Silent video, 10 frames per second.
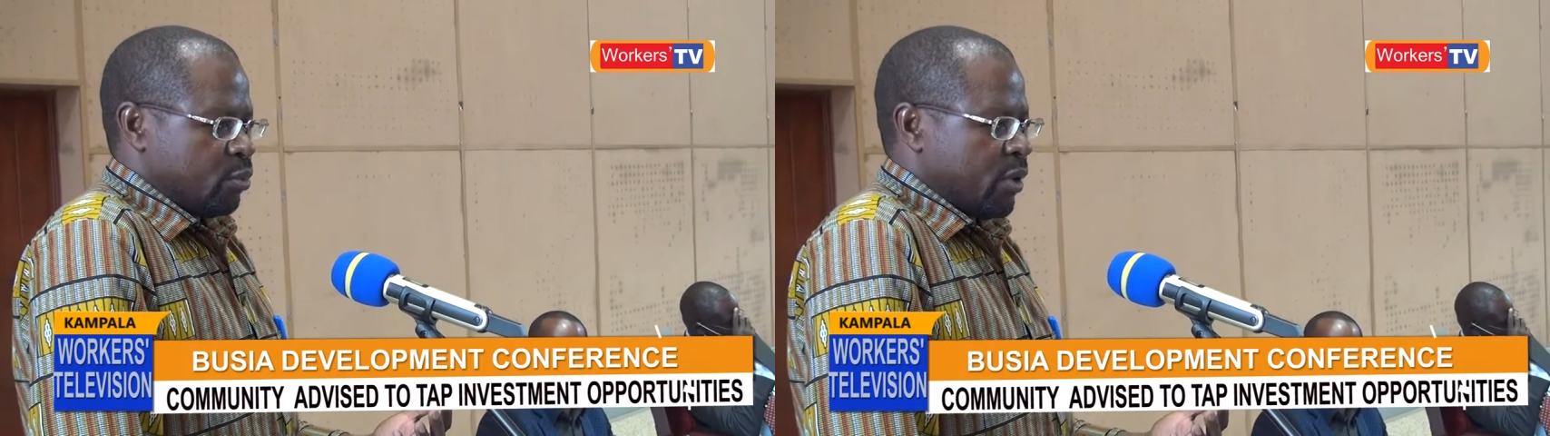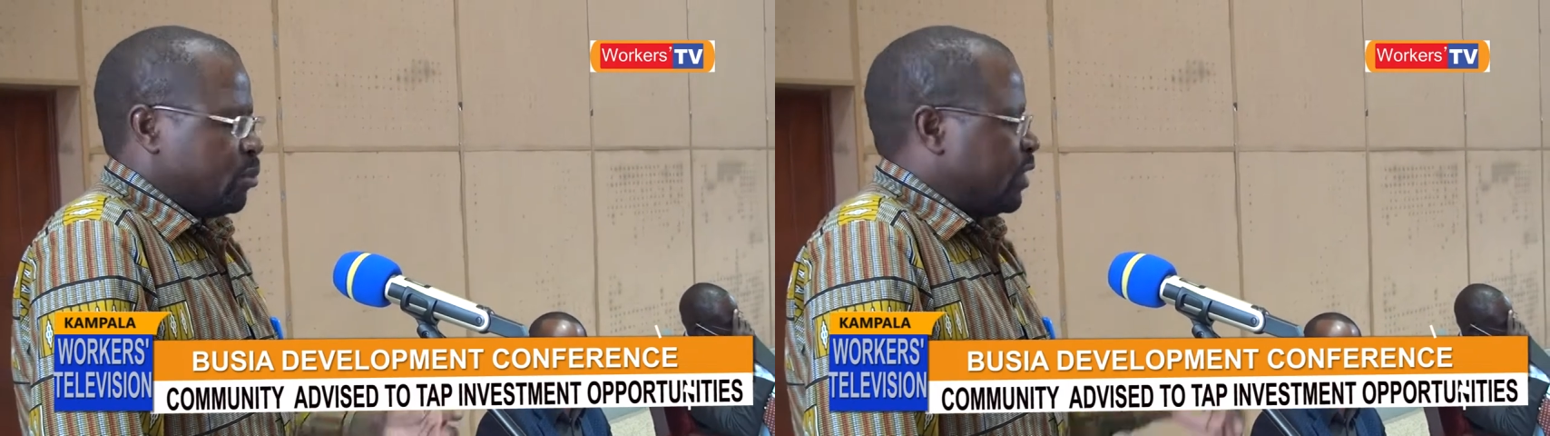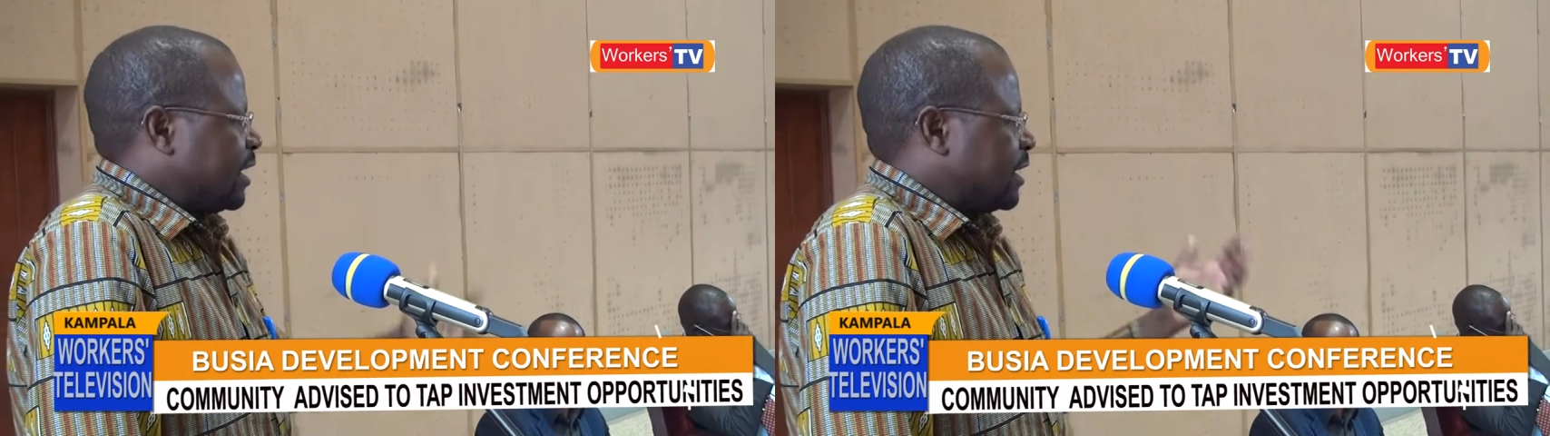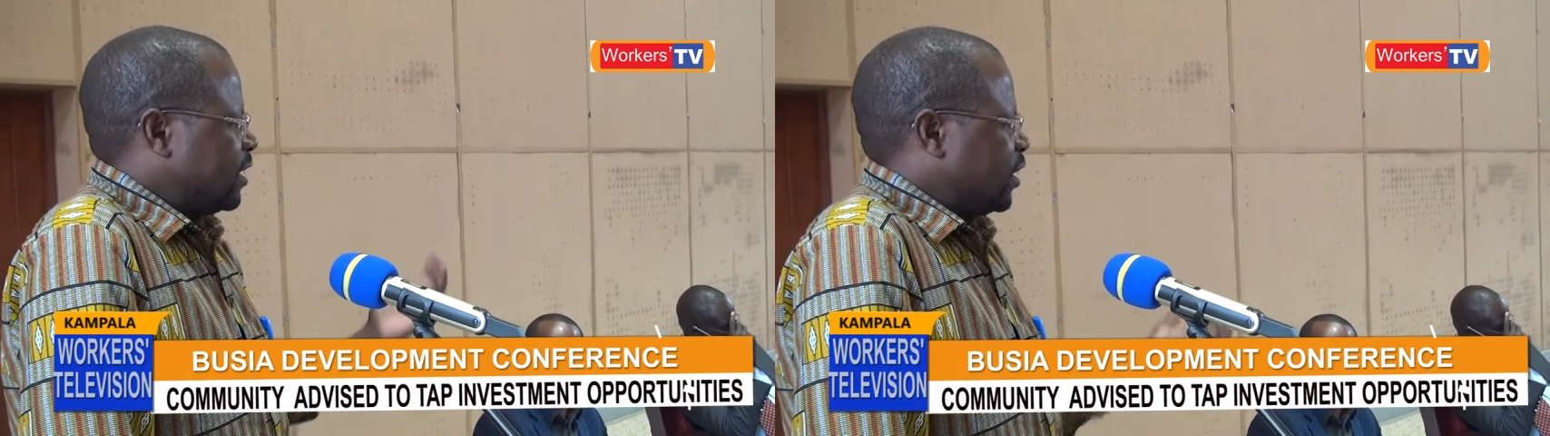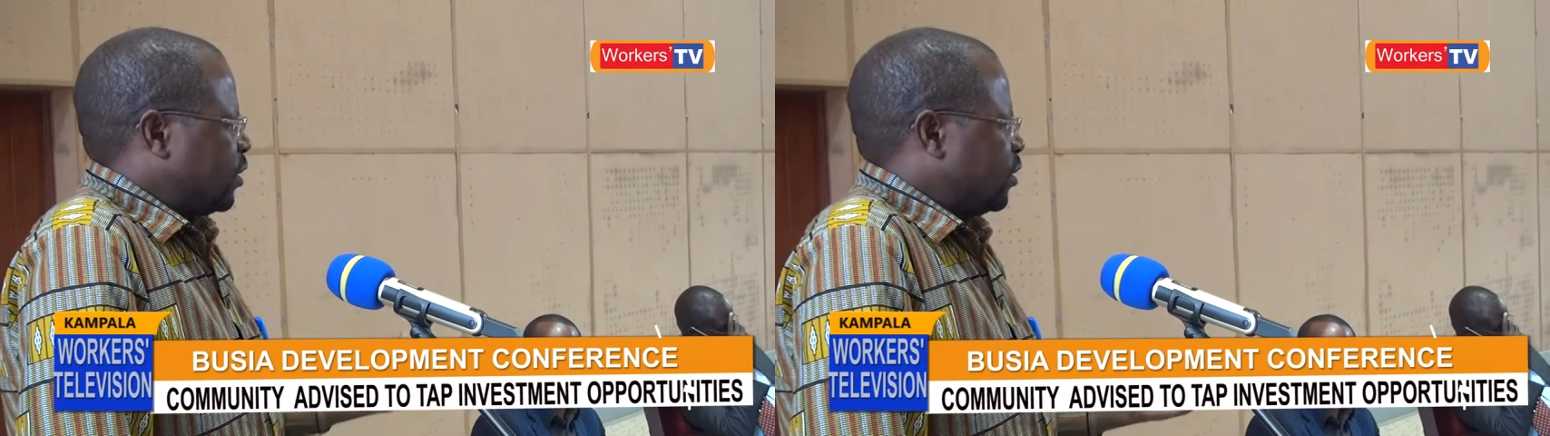Maybe under
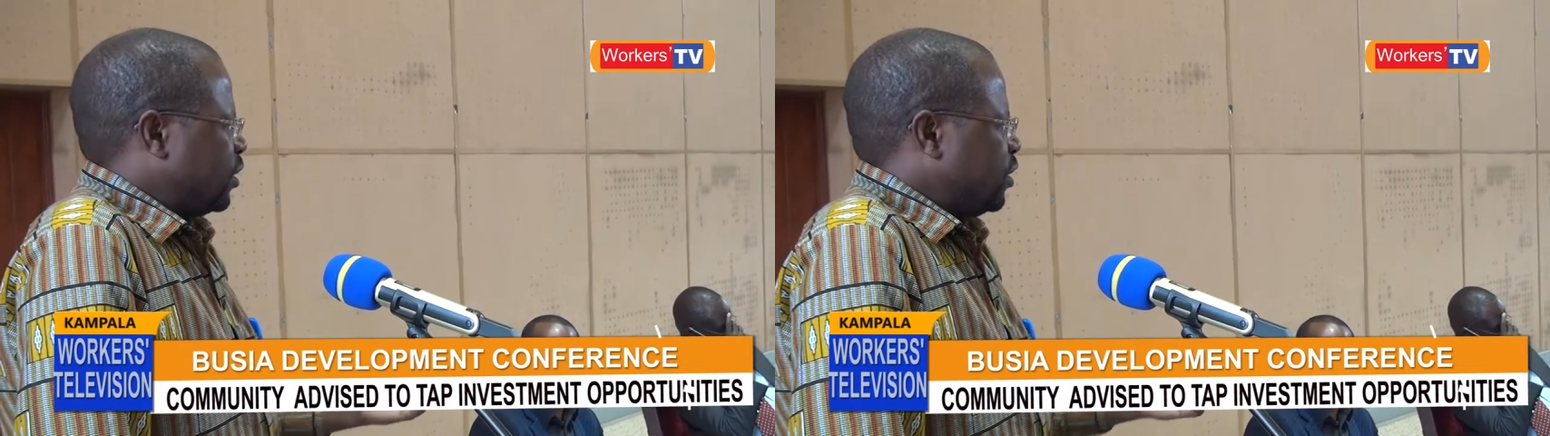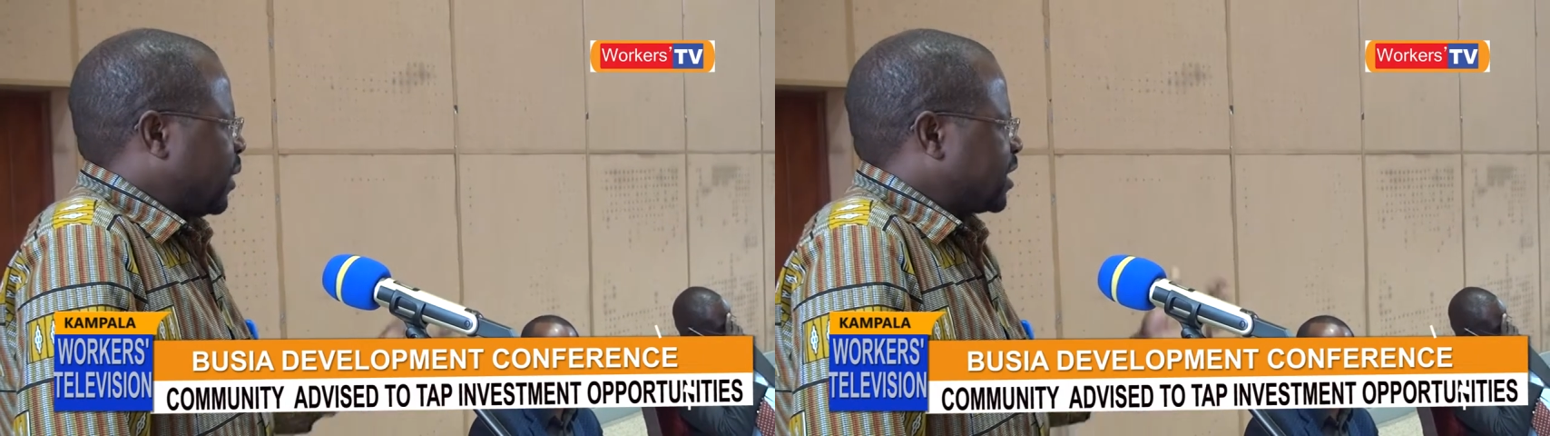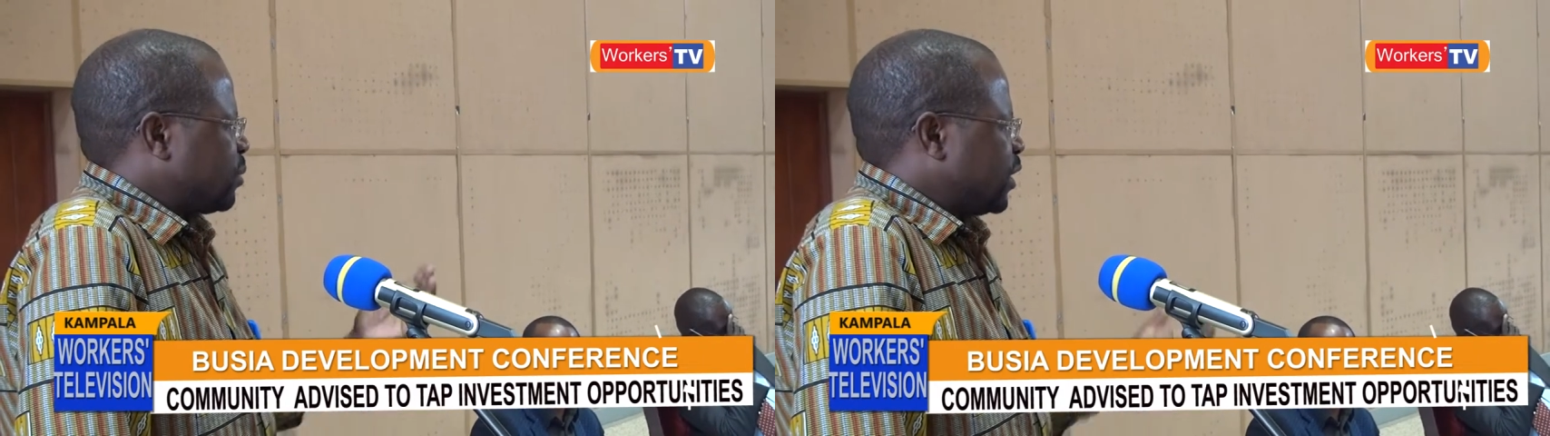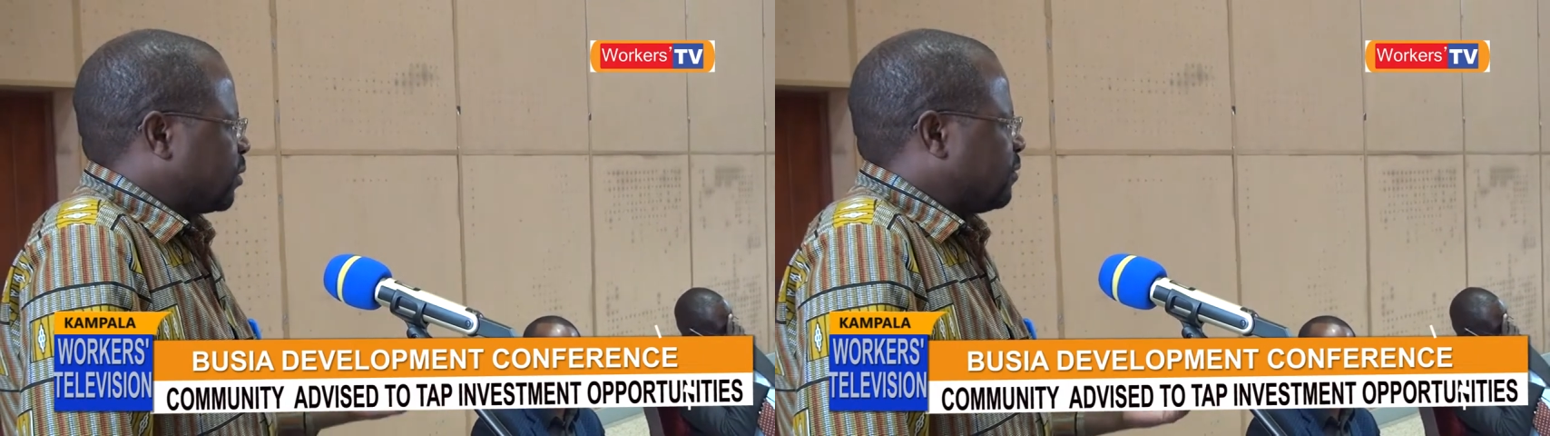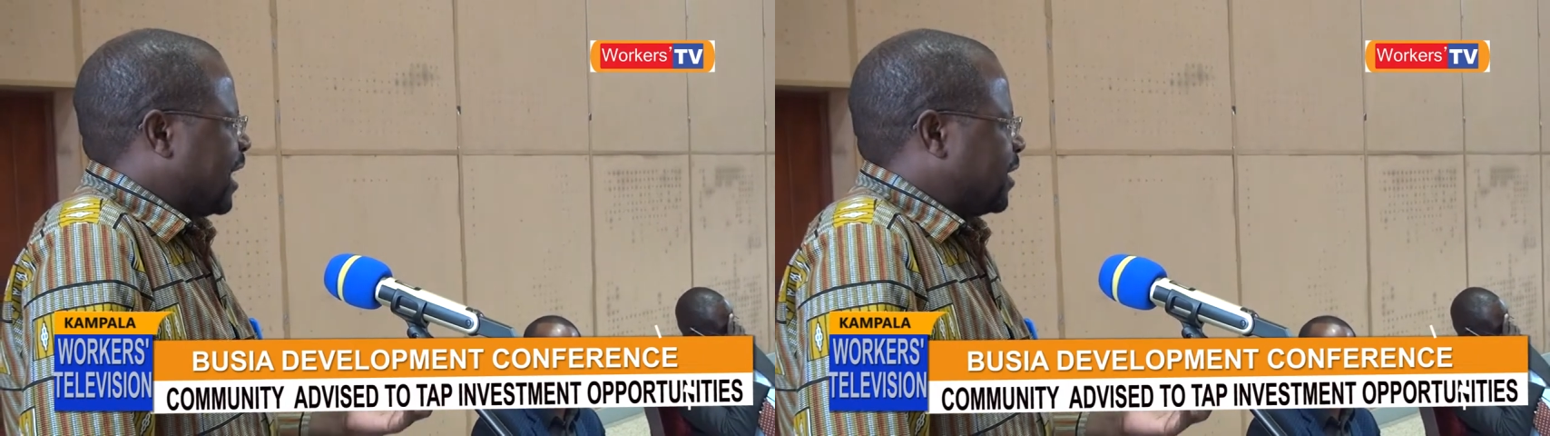the, the Department
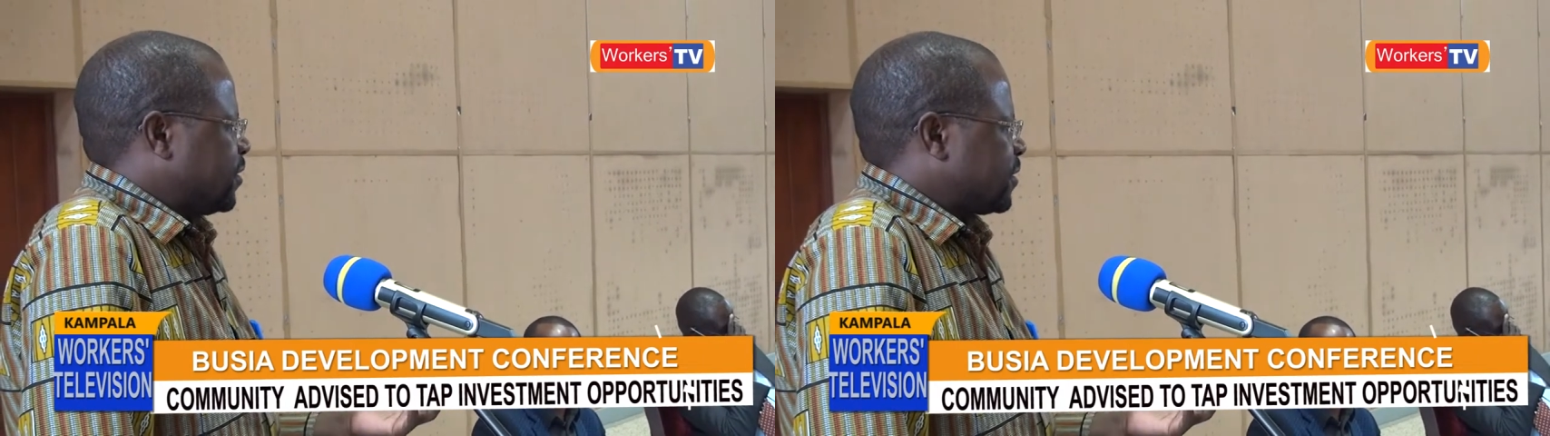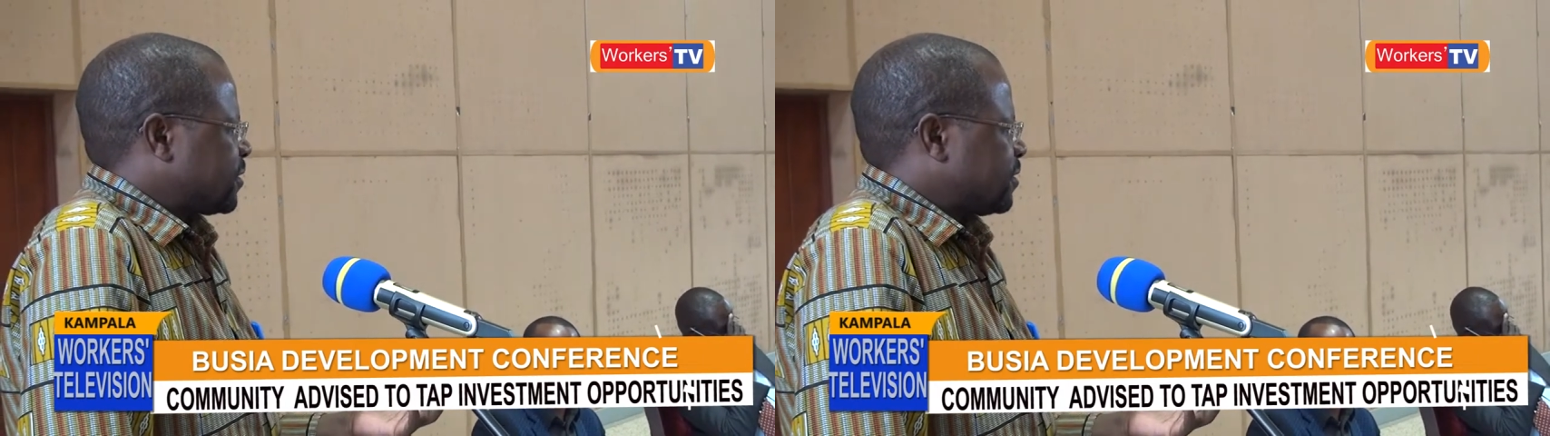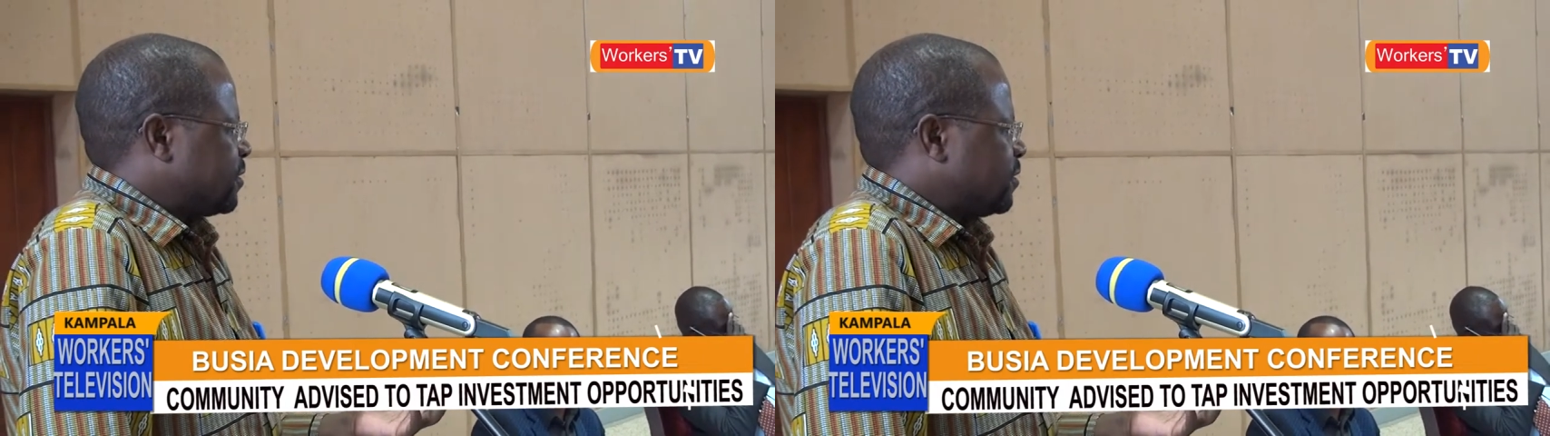of Lands